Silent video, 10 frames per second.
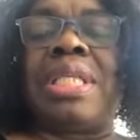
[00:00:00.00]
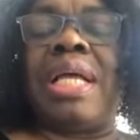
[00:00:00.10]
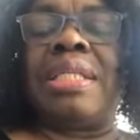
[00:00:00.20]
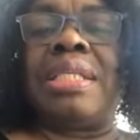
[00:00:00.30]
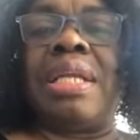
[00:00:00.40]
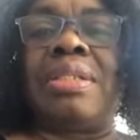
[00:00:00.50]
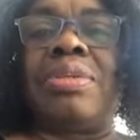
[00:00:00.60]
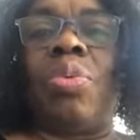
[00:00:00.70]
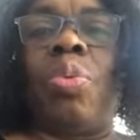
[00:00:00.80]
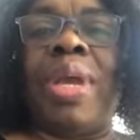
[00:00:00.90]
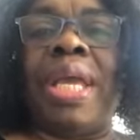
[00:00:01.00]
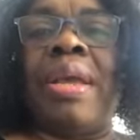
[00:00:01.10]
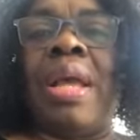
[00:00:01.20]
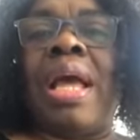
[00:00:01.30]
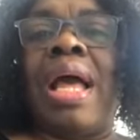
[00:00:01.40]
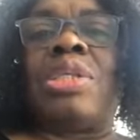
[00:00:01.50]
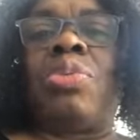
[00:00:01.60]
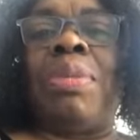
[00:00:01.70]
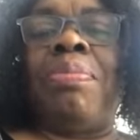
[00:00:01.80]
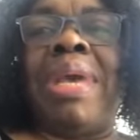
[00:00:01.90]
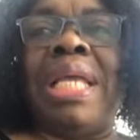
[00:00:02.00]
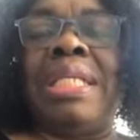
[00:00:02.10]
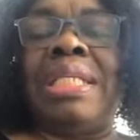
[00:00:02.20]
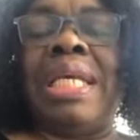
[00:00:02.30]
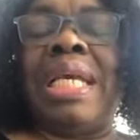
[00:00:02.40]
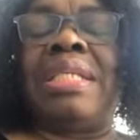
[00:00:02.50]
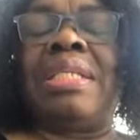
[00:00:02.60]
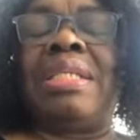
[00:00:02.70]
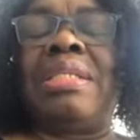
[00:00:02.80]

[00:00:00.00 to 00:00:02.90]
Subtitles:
That's not the way, as we meditate,